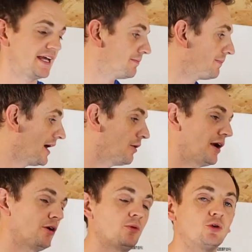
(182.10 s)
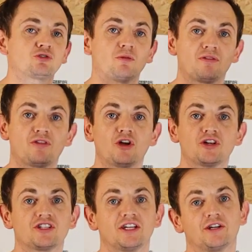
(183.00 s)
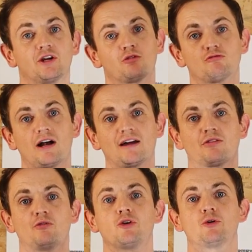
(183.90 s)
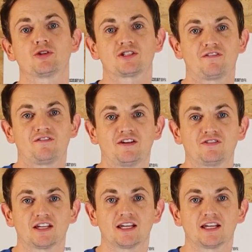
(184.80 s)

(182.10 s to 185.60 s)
in power outputs from 30 right through to 50